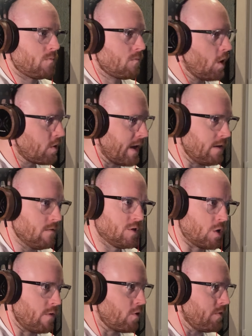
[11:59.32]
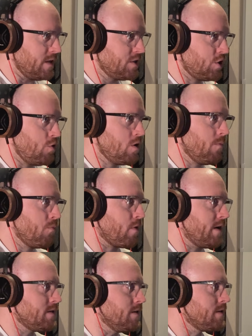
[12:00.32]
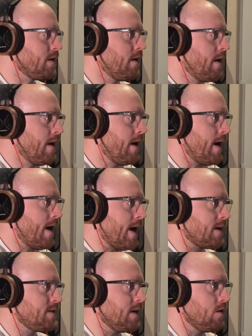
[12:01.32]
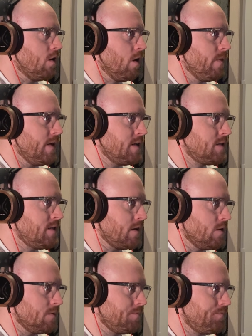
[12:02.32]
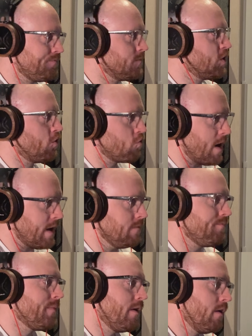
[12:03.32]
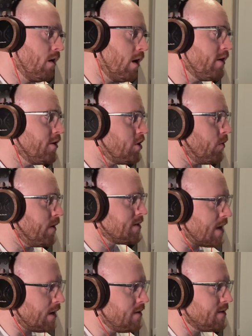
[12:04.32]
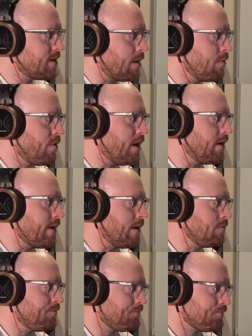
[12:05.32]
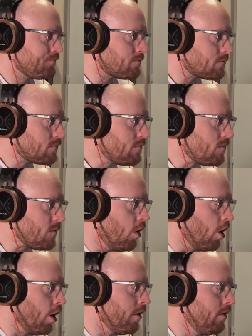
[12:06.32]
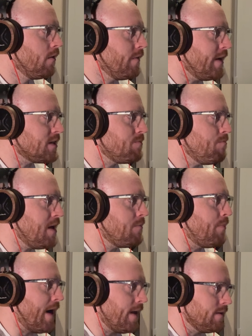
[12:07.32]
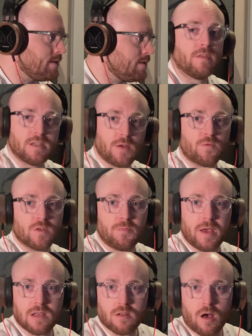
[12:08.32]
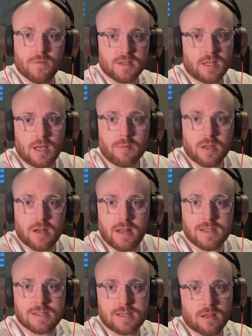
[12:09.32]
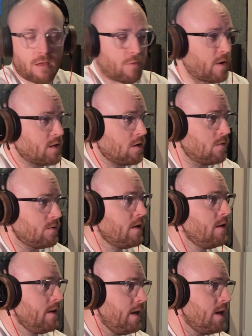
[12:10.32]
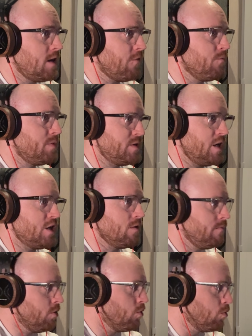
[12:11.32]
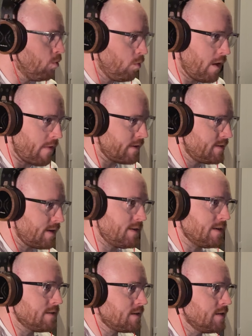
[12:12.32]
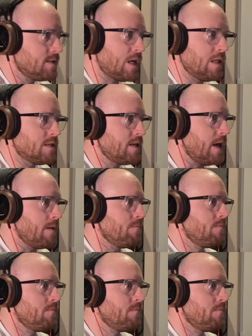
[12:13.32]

Okay, so I've got these 2 compressors acting on this signal. Great. I'm going to do exactly the same thing now on this mid band. The difference being that obviously I'm going to need to set the threshold in a different position, but all the other settings can stay the same.